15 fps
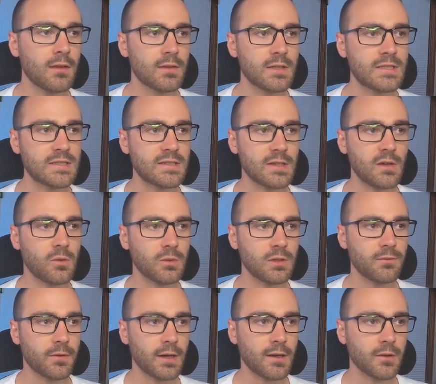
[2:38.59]
This is the
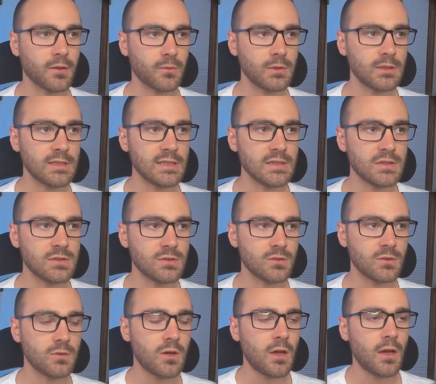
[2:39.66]
only file that we need
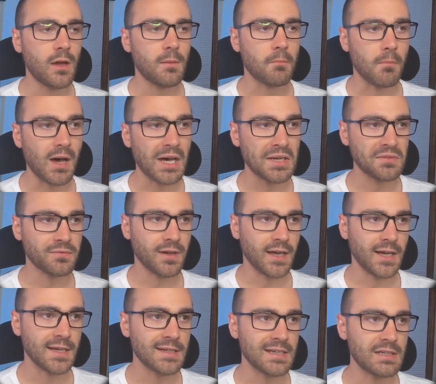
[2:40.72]
to
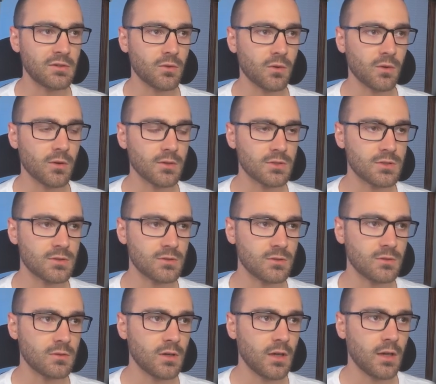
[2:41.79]
modify in order
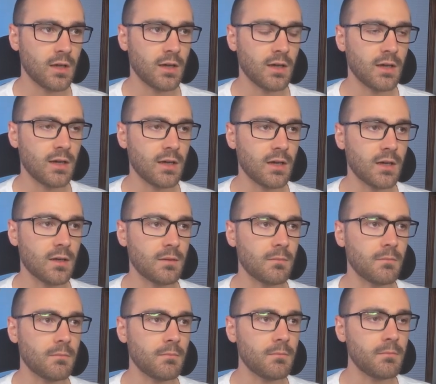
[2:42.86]
to
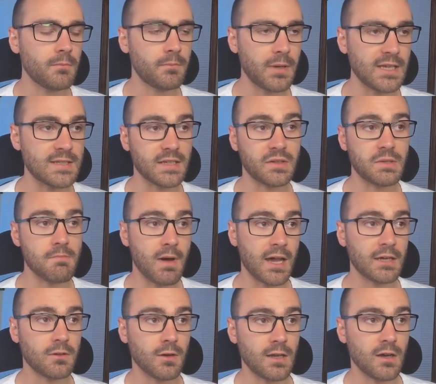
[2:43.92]
basically
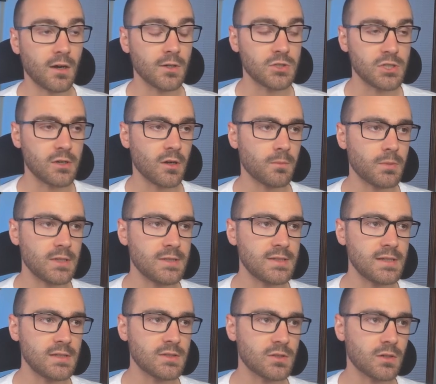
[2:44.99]
migrate our
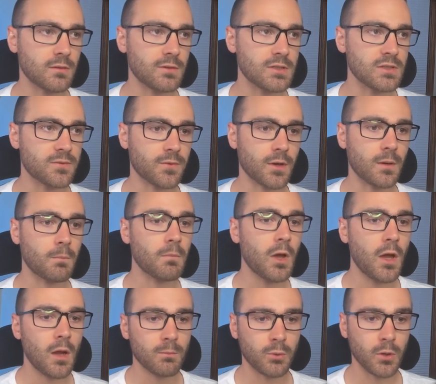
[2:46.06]
gRPC service from
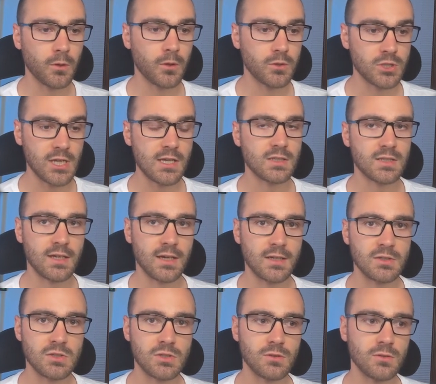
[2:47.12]

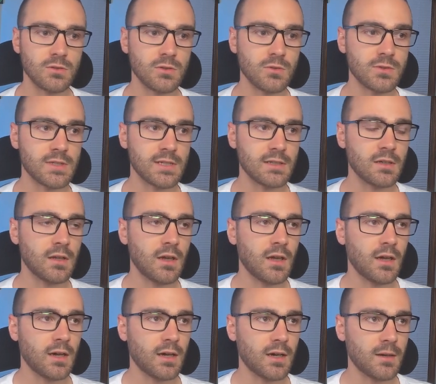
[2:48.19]
protojson to using
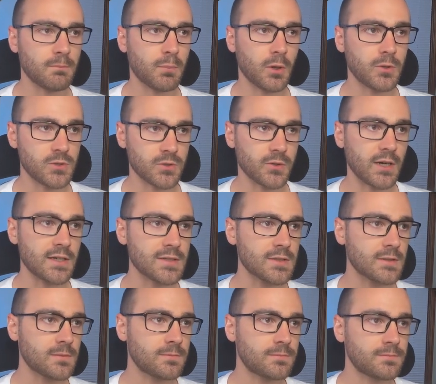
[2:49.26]

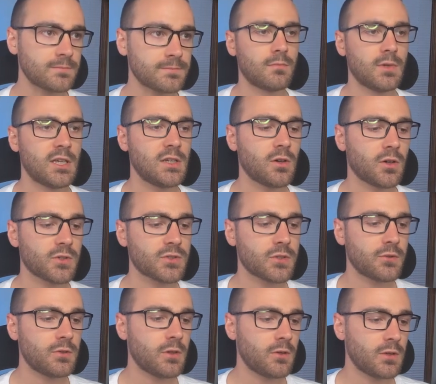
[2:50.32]
Postgres. And
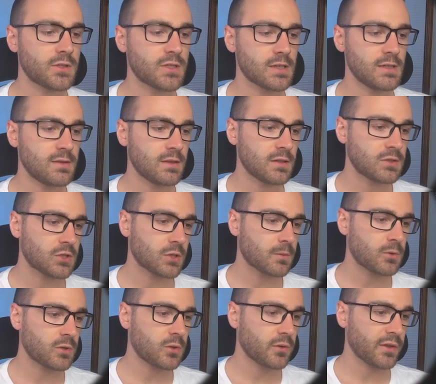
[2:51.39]
also notice in the
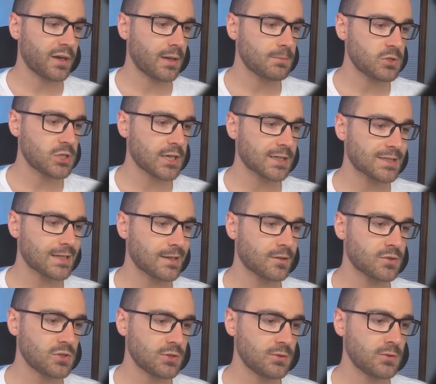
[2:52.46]
terminal that I'm checked
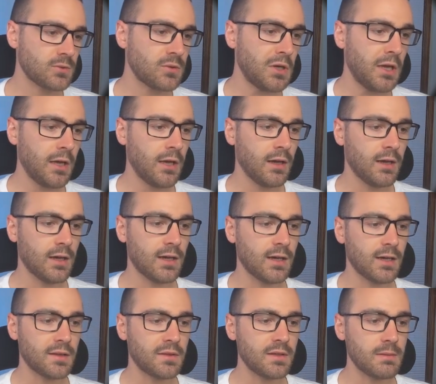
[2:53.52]
out to
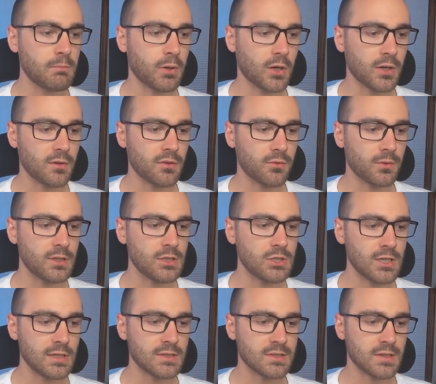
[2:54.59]
the part 3
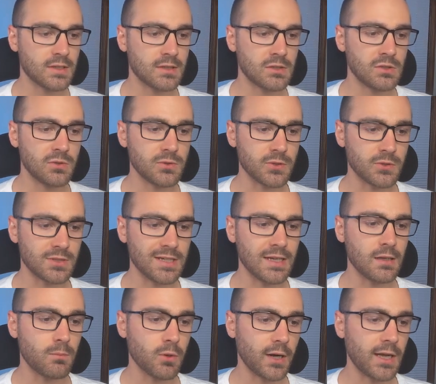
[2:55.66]
JSON user
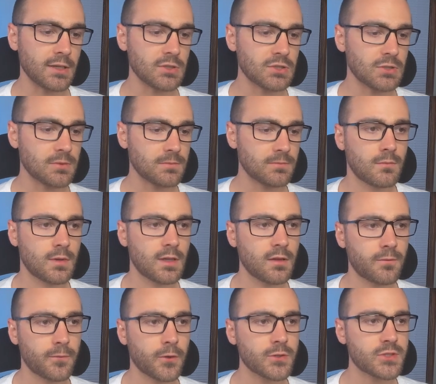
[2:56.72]
data branch. And
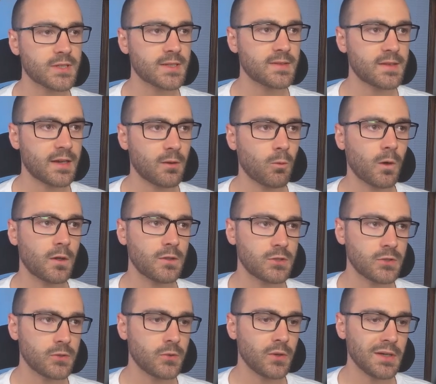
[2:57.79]
the first thing that I want to
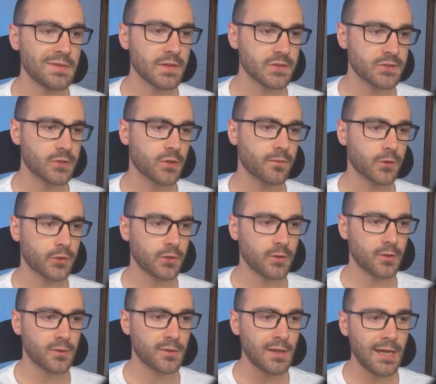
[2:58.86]
do in the server
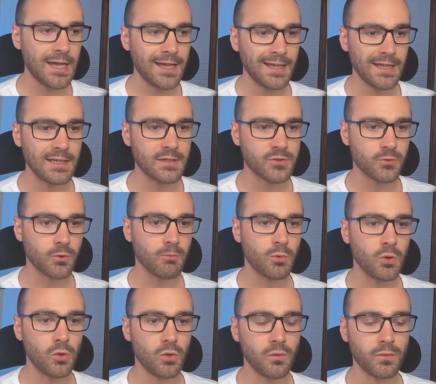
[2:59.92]
code is
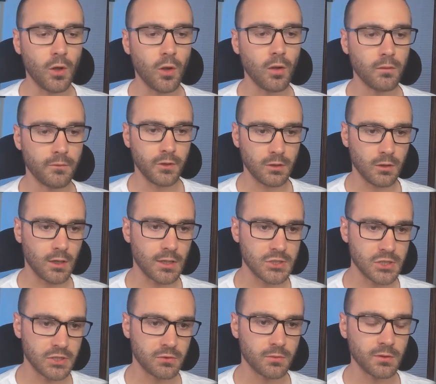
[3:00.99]
remove all the
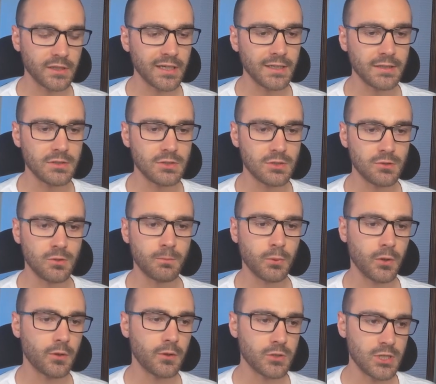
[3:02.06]
logic related to
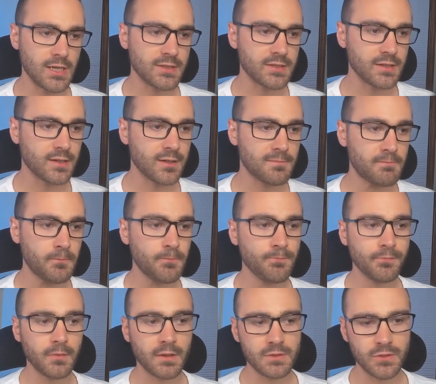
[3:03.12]
protojson.
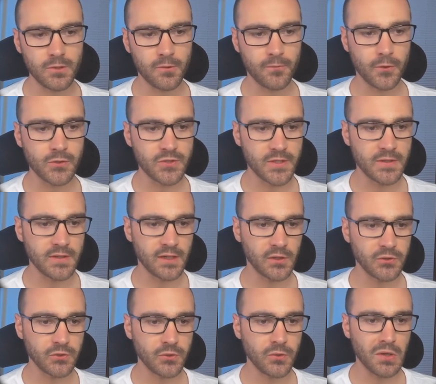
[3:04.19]
So the first thing that
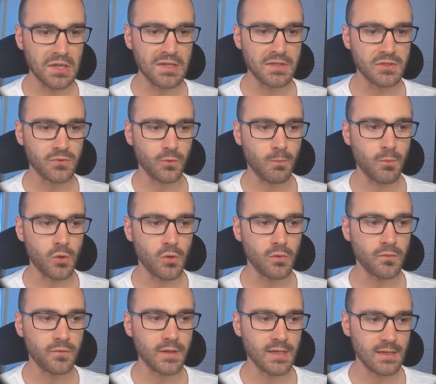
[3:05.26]
I'll do is
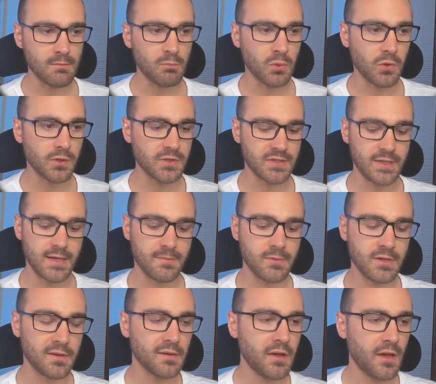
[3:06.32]
remove the import
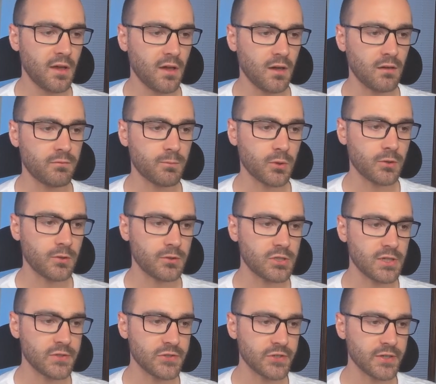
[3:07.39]
statement of
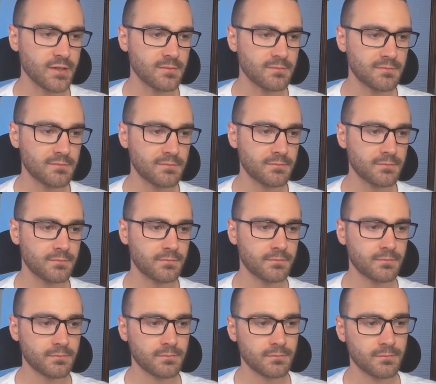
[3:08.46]
protojson.
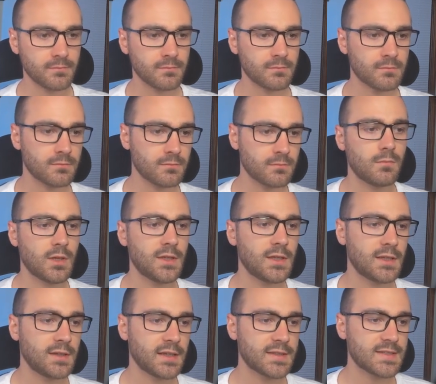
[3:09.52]
And
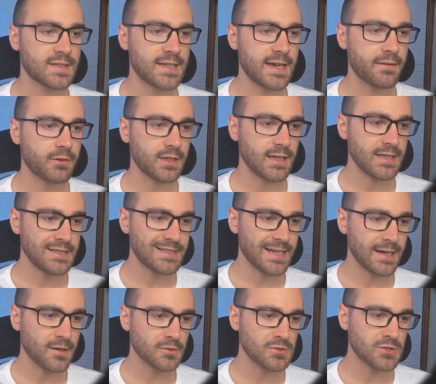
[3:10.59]
then let's navigate
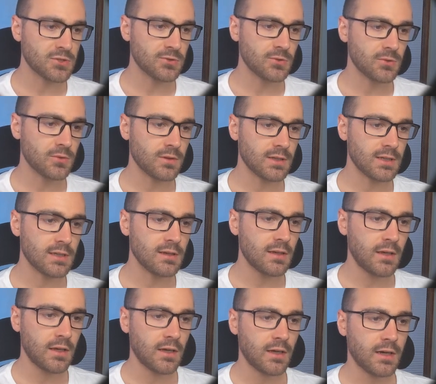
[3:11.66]
down to the
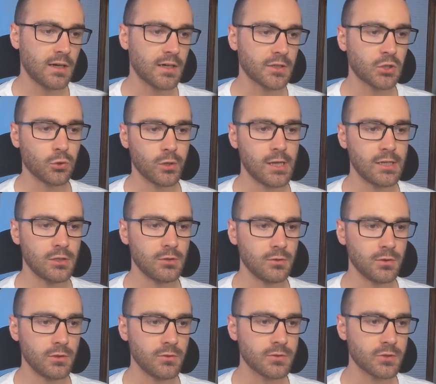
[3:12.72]

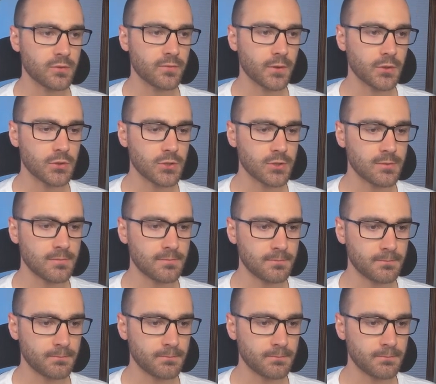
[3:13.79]
CreateNewUser function.